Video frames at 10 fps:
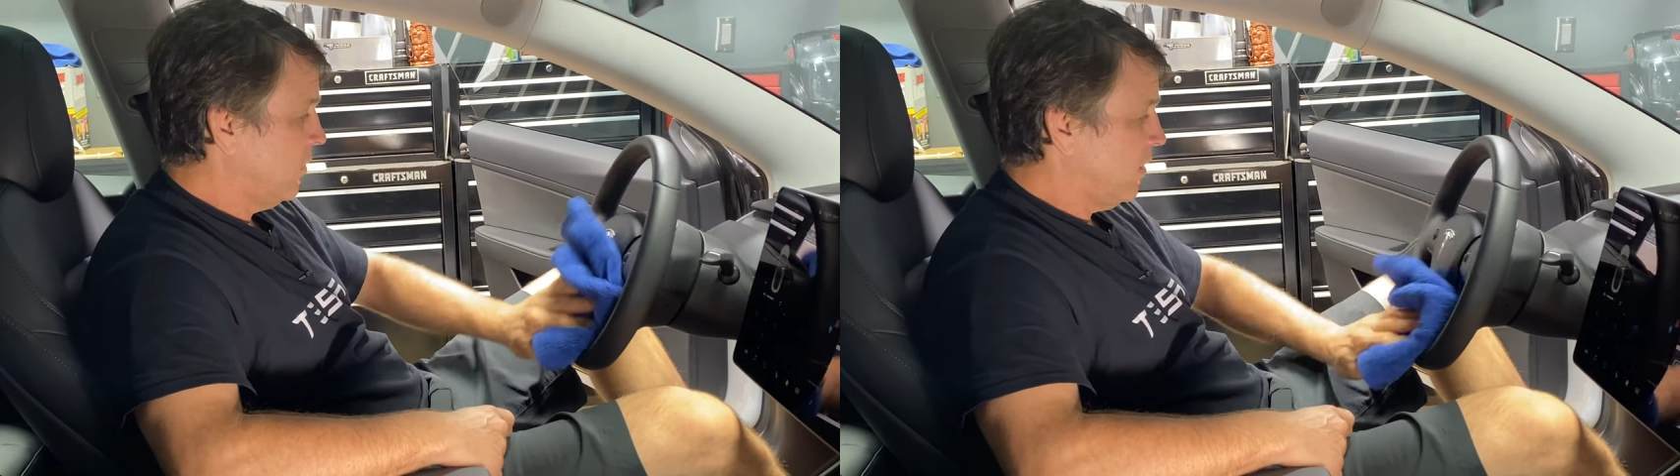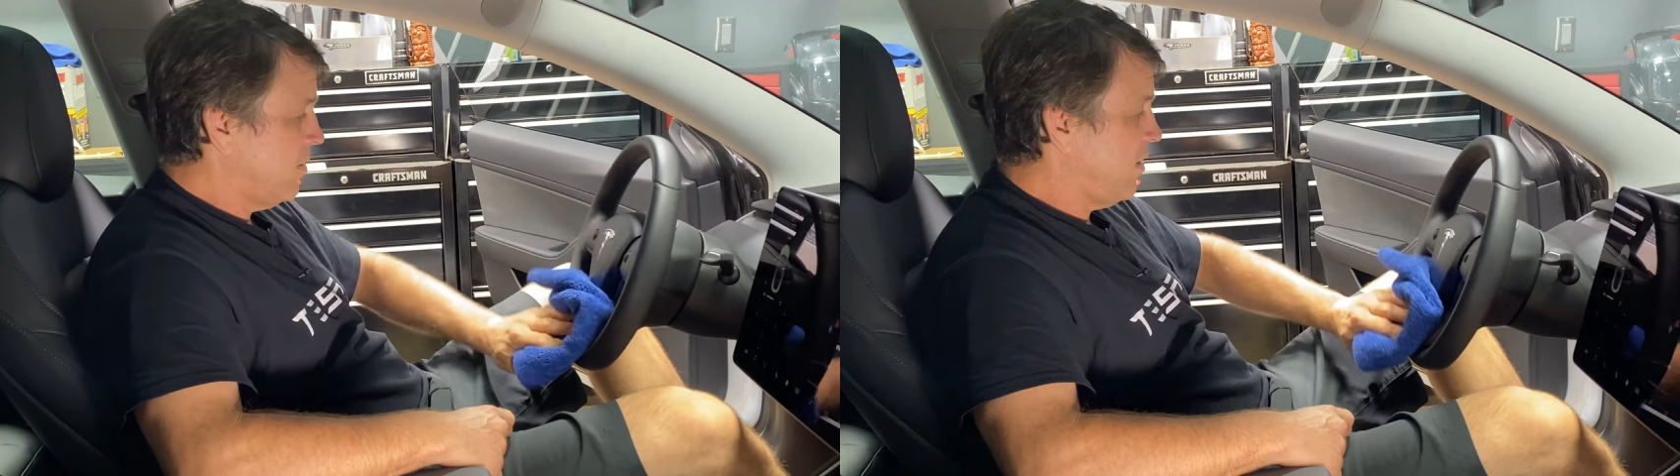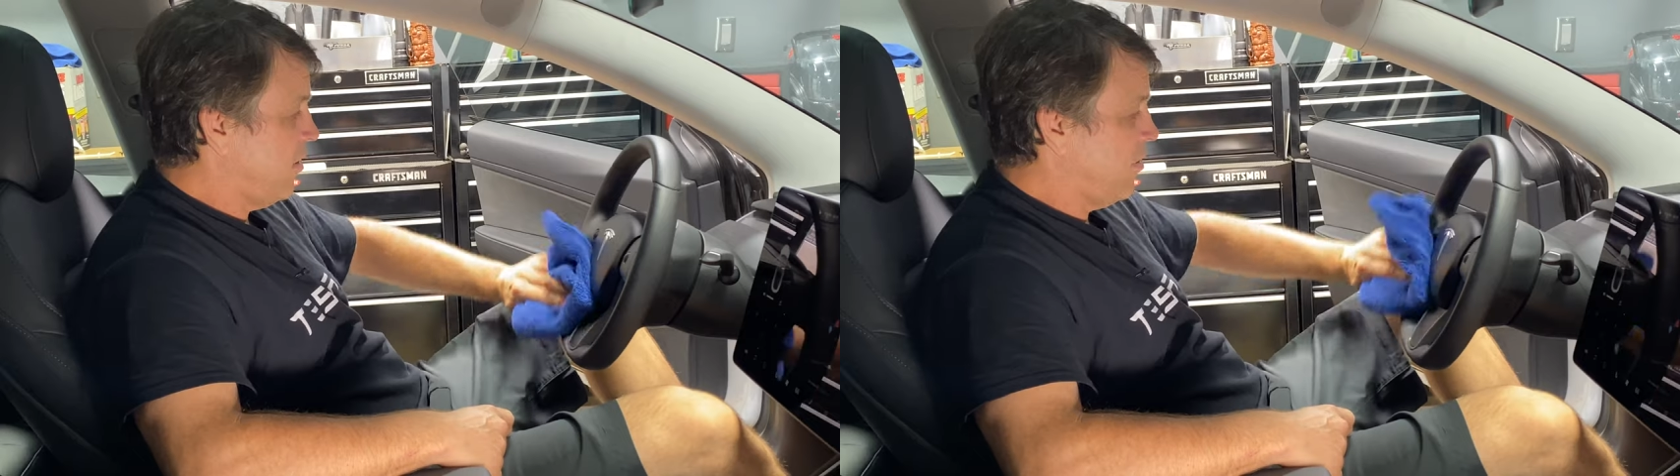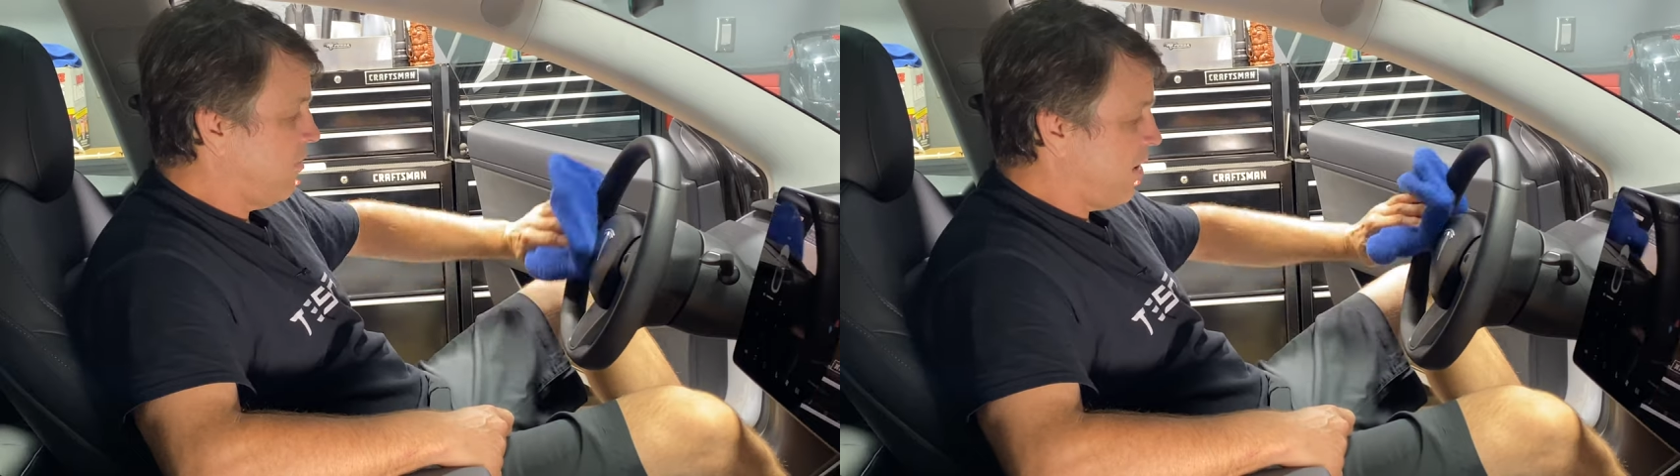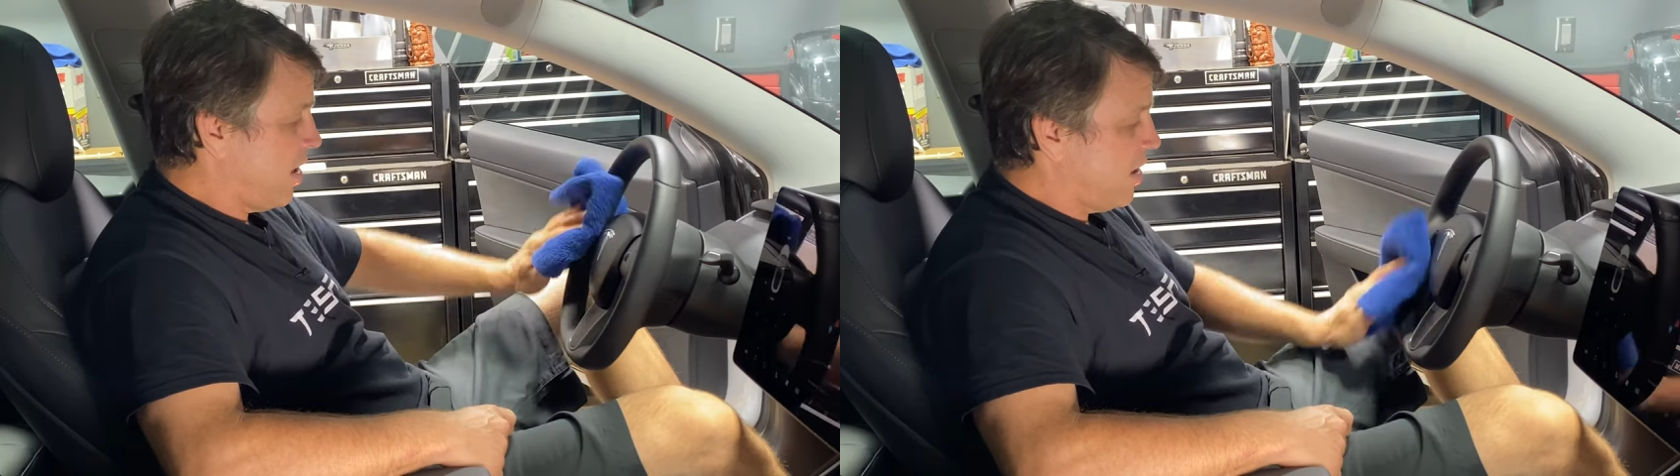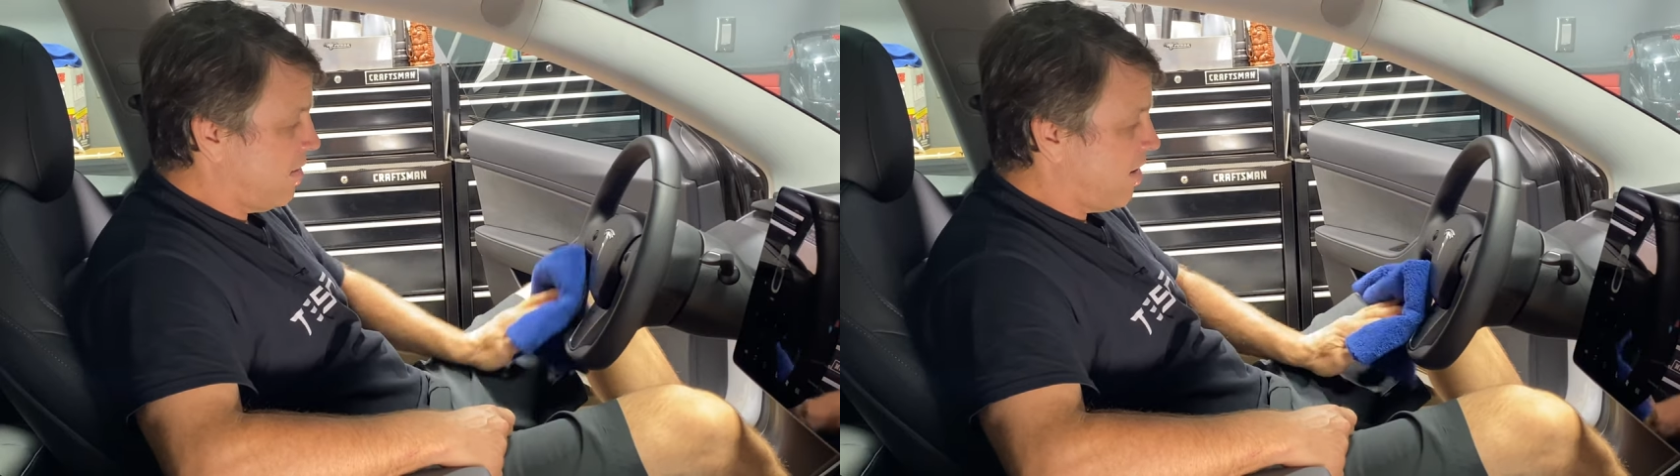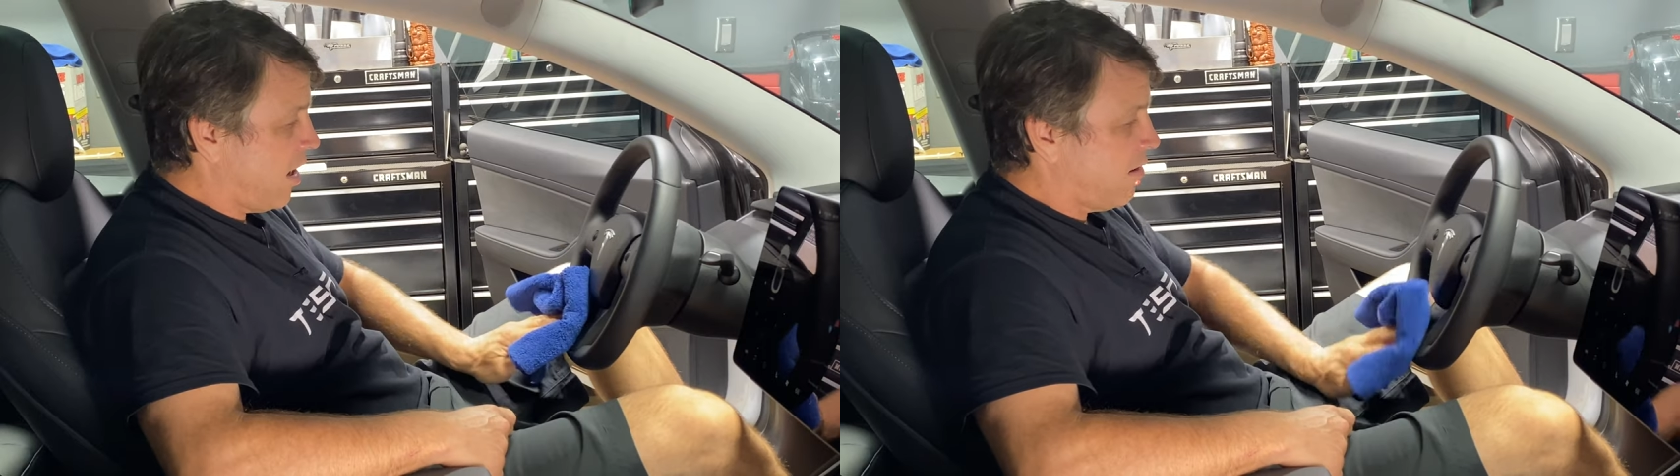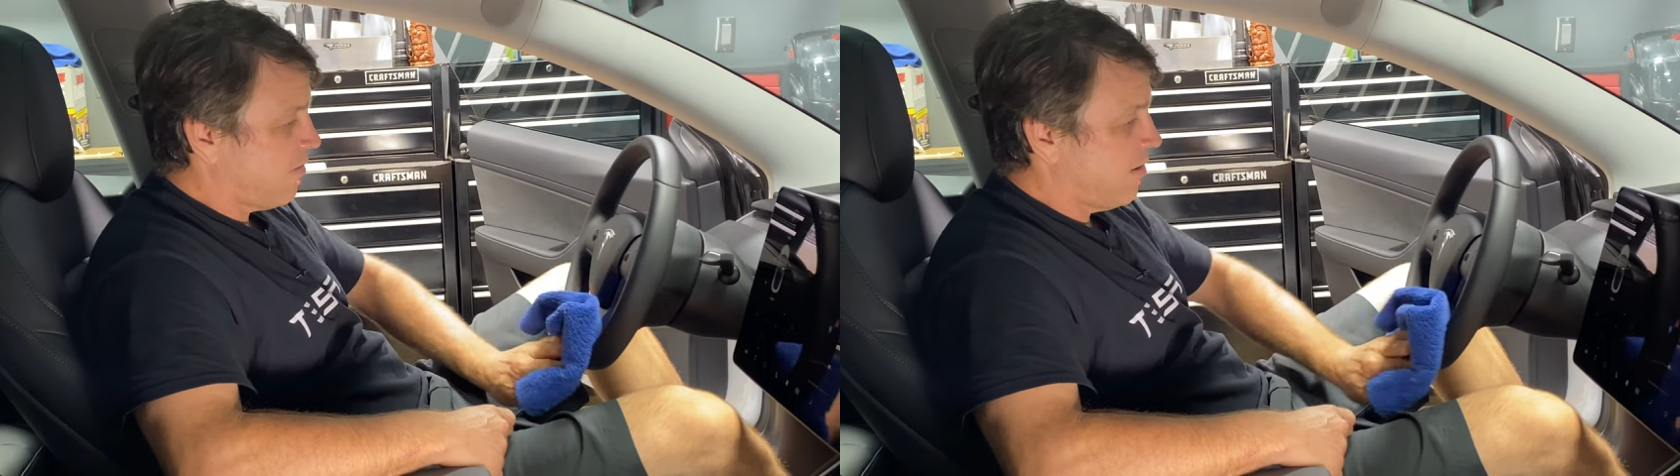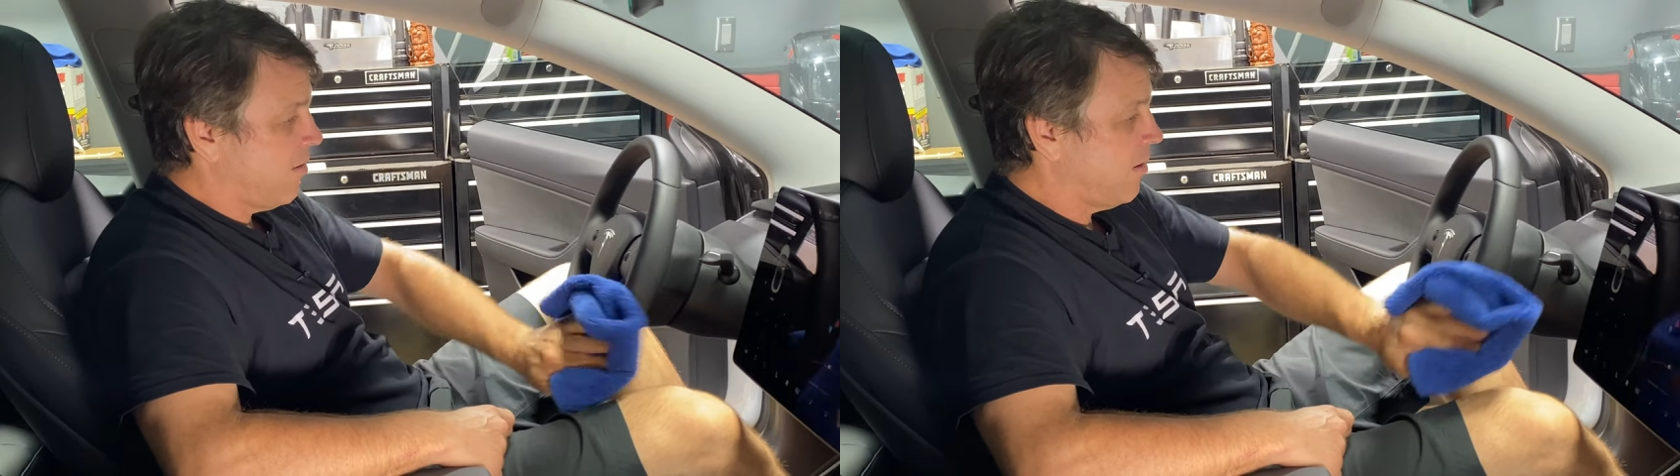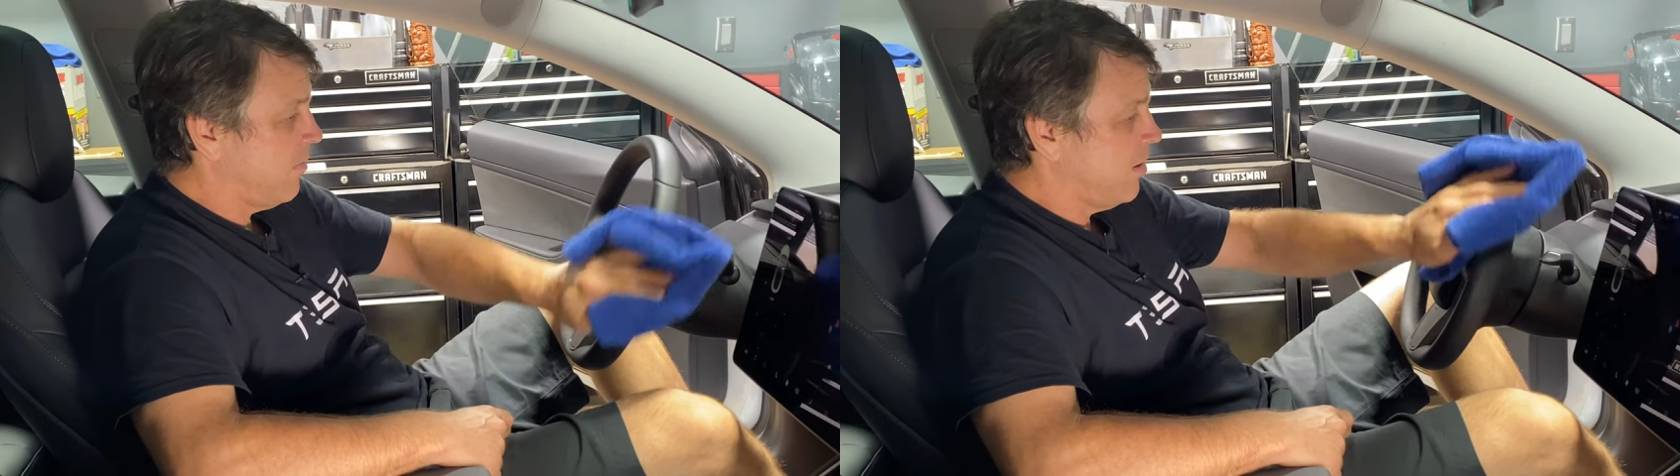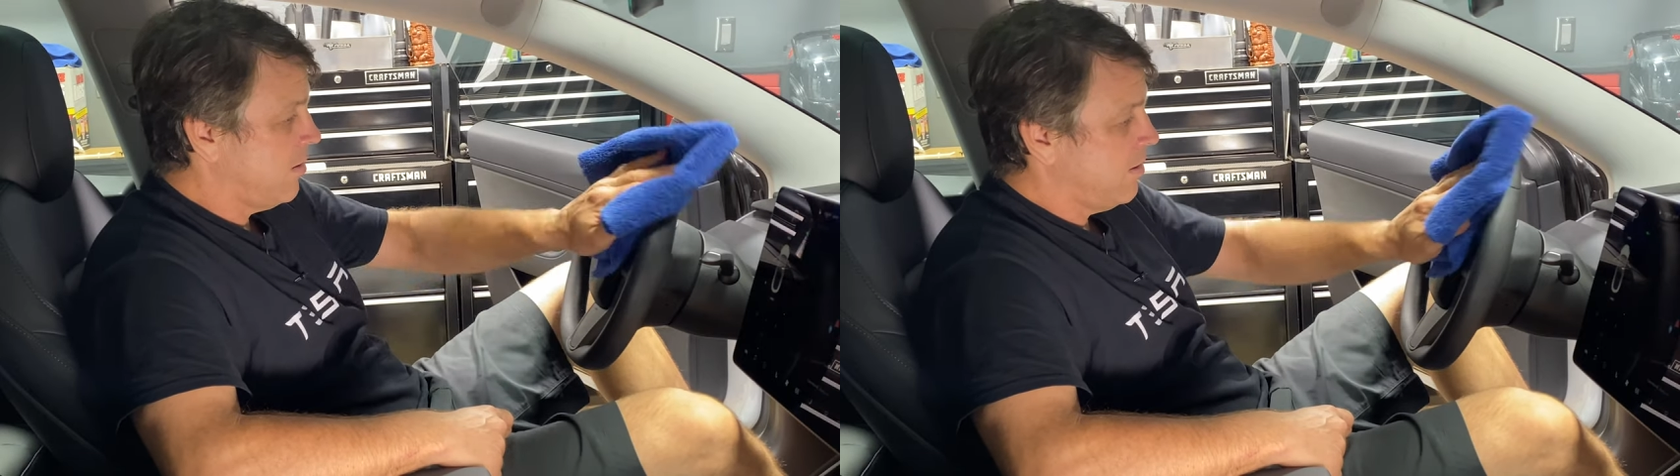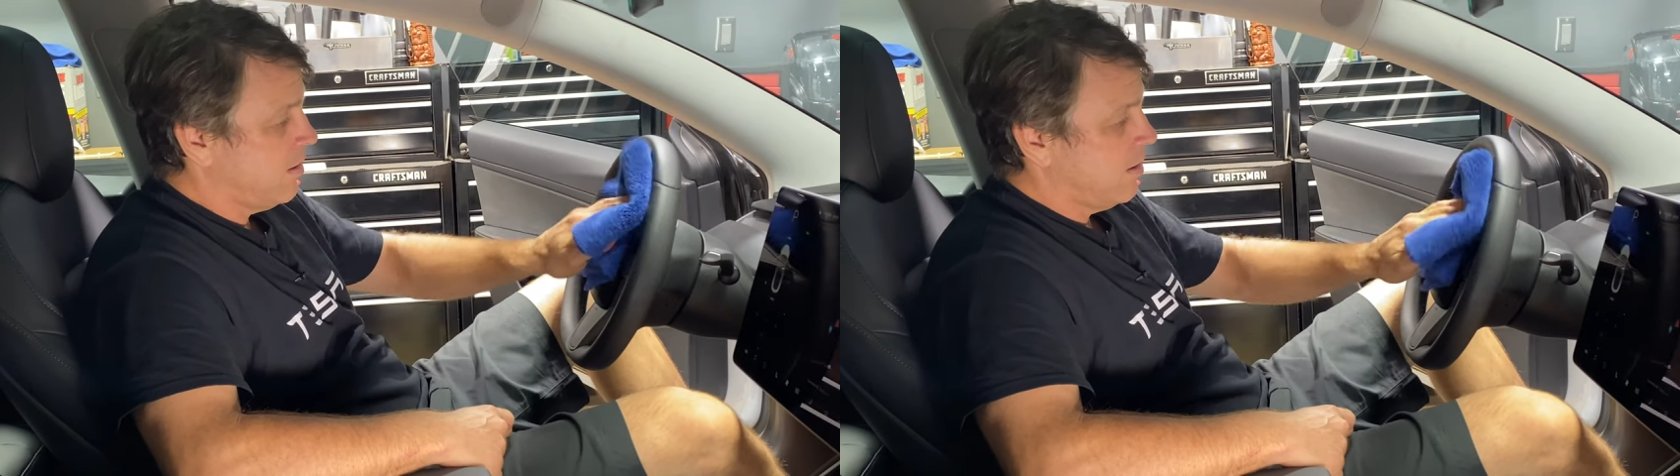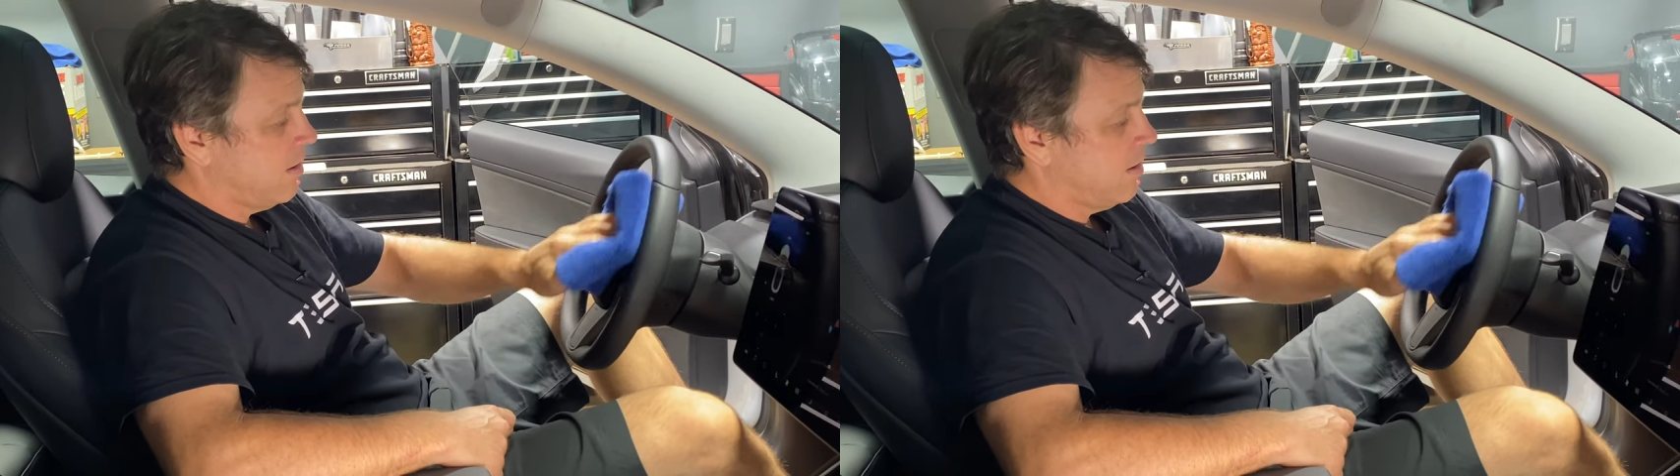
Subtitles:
Continue around the entire steering wheel,